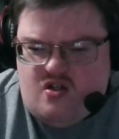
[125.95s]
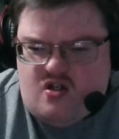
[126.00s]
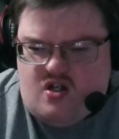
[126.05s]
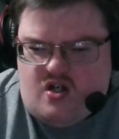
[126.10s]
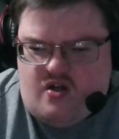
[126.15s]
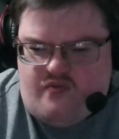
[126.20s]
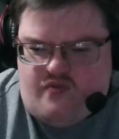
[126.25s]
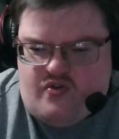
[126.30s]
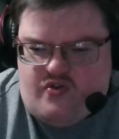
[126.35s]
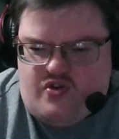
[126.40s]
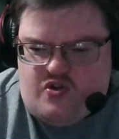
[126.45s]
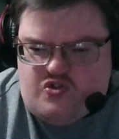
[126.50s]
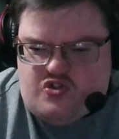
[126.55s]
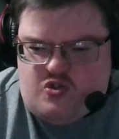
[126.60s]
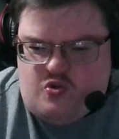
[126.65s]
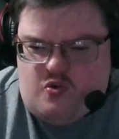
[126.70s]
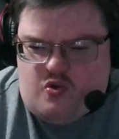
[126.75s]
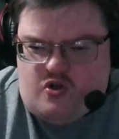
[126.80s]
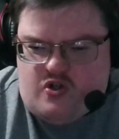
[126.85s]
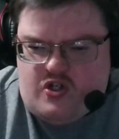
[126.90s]
Uh, for those
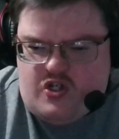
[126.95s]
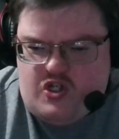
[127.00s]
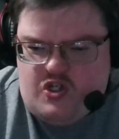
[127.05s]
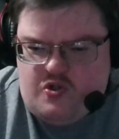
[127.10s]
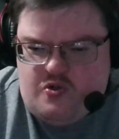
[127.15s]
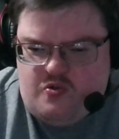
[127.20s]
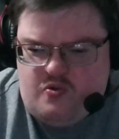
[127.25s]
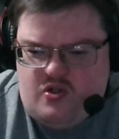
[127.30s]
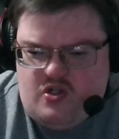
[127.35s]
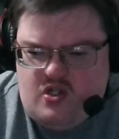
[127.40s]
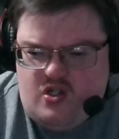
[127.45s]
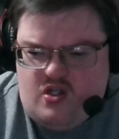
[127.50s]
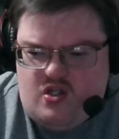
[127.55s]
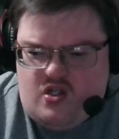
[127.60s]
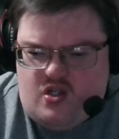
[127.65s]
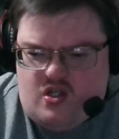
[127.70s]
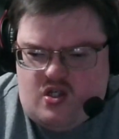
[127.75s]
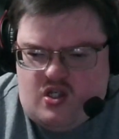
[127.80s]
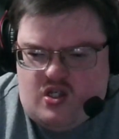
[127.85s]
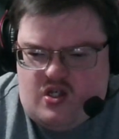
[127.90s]
who are new
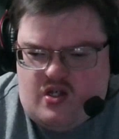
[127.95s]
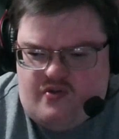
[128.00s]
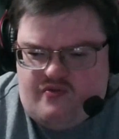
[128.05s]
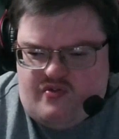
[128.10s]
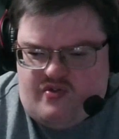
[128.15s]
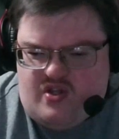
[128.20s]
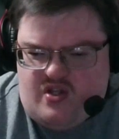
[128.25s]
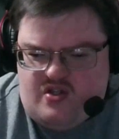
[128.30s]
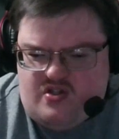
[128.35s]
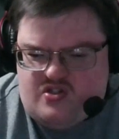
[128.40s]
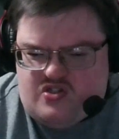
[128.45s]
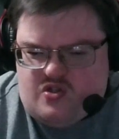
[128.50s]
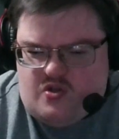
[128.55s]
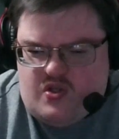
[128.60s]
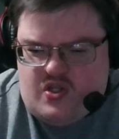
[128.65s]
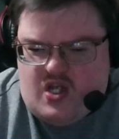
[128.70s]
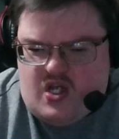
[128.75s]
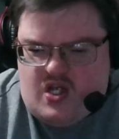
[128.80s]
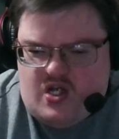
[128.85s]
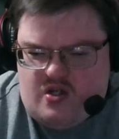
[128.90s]
and everything. So
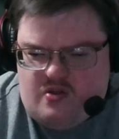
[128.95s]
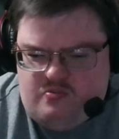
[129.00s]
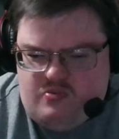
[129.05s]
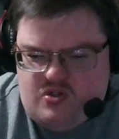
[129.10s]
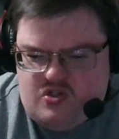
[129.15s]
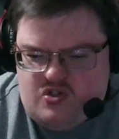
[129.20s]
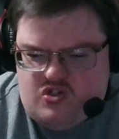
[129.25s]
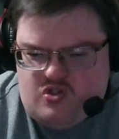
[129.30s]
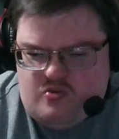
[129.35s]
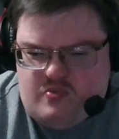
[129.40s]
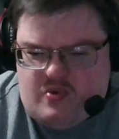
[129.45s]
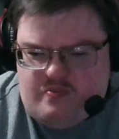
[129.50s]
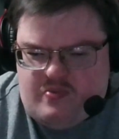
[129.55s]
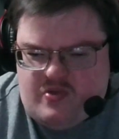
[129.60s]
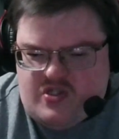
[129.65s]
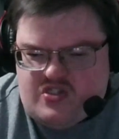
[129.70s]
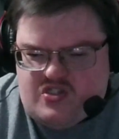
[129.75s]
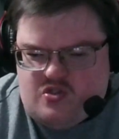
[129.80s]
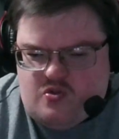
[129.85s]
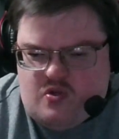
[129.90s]
yeah, I'm going to do my
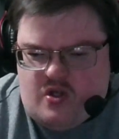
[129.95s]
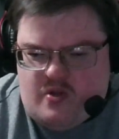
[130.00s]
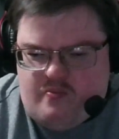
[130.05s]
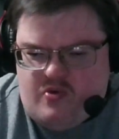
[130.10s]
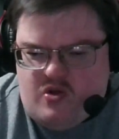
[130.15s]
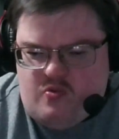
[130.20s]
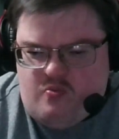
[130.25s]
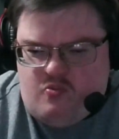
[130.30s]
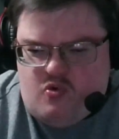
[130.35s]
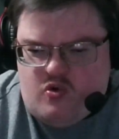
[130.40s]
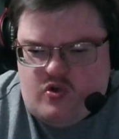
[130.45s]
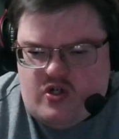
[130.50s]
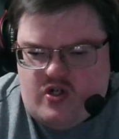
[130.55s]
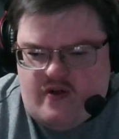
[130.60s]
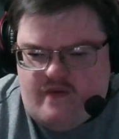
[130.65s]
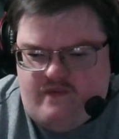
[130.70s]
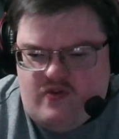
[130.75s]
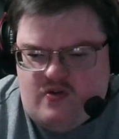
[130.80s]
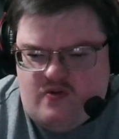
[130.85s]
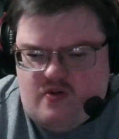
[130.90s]
best to upload more
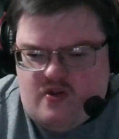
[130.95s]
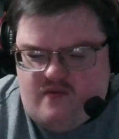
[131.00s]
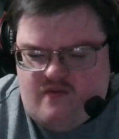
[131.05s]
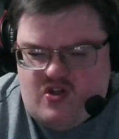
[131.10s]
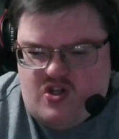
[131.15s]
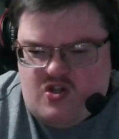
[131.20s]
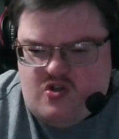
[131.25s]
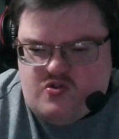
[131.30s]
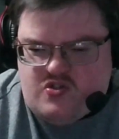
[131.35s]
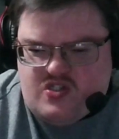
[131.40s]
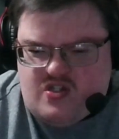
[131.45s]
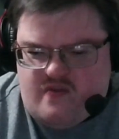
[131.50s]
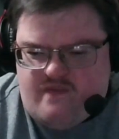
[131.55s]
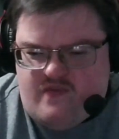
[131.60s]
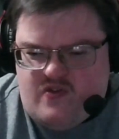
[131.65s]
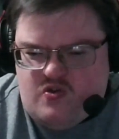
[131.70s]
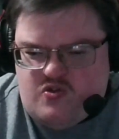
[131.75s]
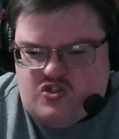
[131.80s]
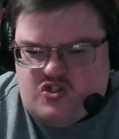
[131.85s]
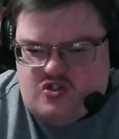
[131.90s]
of uh, videos in the
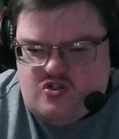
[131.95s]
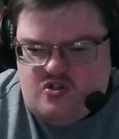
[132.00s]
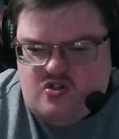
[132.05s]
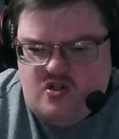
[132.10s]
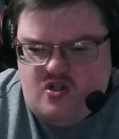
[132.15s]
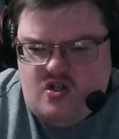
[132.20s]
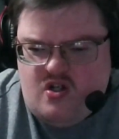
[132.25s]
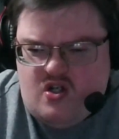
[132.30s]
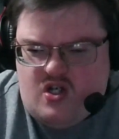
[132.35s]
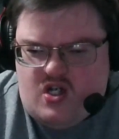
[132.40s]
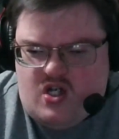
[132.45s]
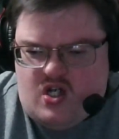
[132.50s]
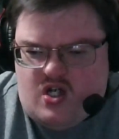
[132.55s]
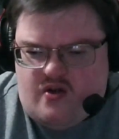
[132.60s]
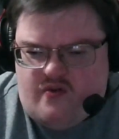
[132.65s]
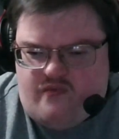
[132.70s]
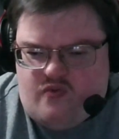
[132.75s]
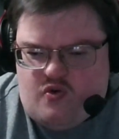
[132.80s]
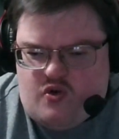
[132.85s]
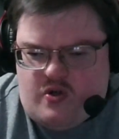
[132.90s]
future uh,
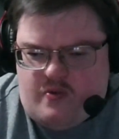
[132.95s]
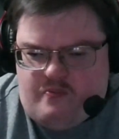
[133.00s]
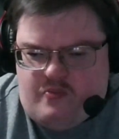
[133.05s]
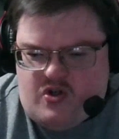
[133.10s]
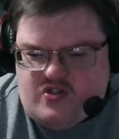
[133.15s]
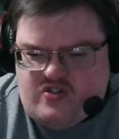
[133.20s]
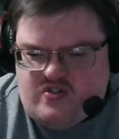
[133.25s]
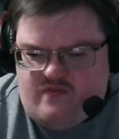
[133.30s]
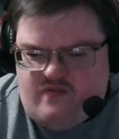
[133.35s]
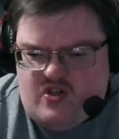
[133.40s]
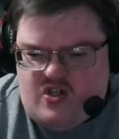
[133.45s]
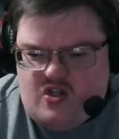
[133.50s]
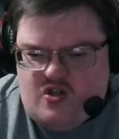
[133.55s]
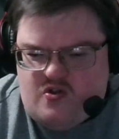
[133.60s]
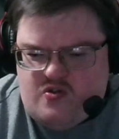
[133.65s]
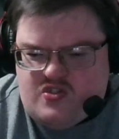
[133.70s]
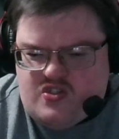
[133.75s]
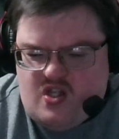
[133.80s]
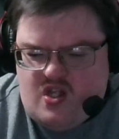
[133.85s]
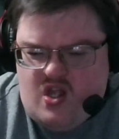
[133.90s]
for unboxing
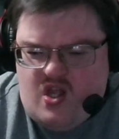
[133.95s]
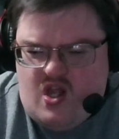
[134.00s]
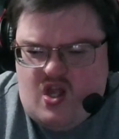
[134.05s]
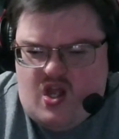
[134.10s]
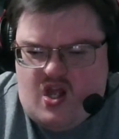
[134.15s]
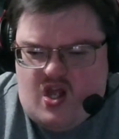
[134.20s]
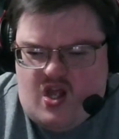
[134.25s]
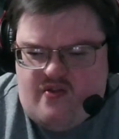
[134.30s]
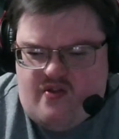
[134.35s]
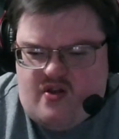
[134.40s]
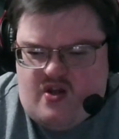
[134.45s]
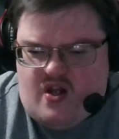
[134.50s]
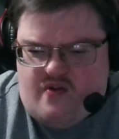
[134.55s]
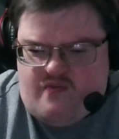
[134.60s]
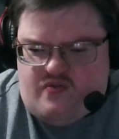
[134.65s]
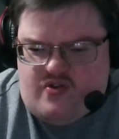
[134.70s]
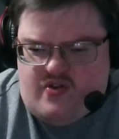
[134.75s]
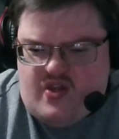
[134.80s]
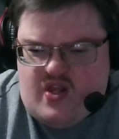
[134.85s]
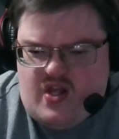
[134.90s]
videos. And then
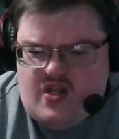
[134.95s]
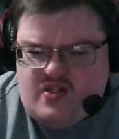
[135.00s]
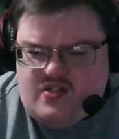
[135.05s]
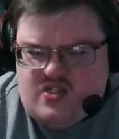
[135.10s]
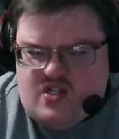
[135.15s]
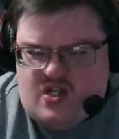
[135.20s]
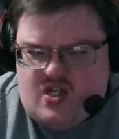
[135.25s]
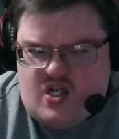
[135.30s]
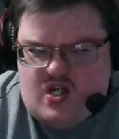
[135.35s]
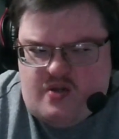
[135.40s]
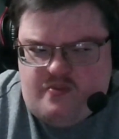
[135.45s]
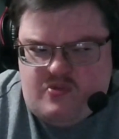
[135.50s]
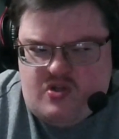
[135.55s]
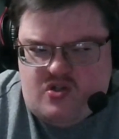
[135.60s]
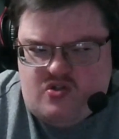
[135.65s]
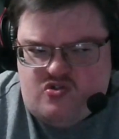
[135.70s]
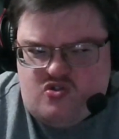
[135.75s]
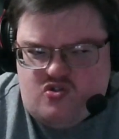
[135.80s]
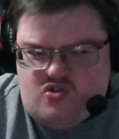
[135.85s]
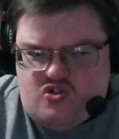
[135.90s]
after that, I'm
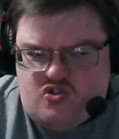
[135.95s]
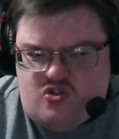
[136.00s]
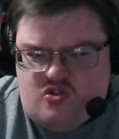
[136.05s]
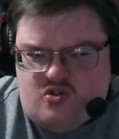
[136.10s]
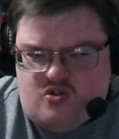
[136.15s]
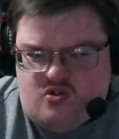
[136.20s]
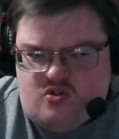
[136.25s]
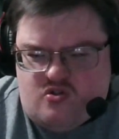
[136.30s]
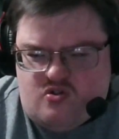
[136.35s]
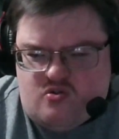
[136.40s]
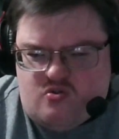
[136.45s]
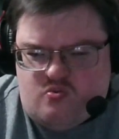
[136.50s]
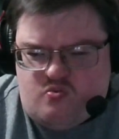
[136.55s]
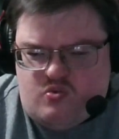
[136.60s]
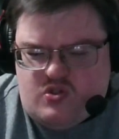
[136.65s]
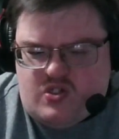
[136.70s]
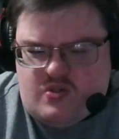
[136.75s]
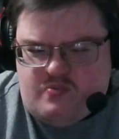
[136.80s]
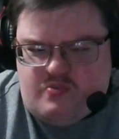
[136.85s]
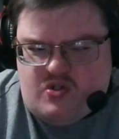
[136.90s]
not too sure
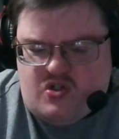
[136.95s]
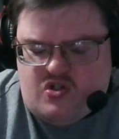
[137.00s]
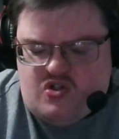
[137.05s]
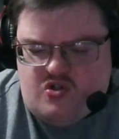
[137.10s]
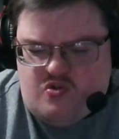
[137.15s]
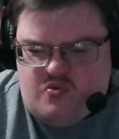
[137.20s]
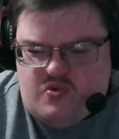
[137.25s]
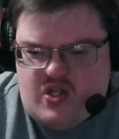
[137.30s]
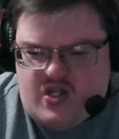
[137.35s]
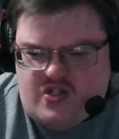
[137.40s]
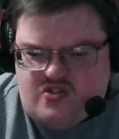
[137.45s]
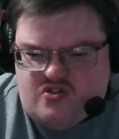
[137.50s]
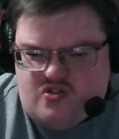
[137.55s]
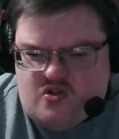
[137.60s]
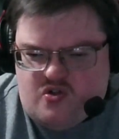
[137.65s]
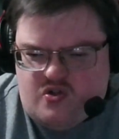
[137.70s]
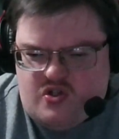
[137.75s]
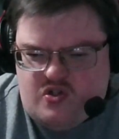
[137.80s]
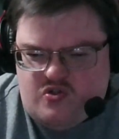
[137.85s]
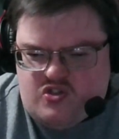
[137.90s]
what I'm going to do next
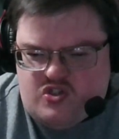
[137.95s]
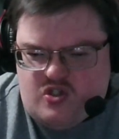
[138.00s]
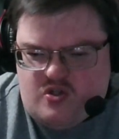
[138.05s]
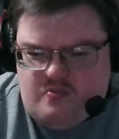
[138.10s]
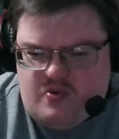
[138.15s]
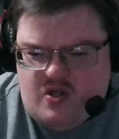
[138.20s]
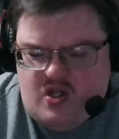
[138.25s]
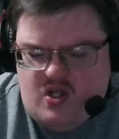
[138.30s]
on YouTube.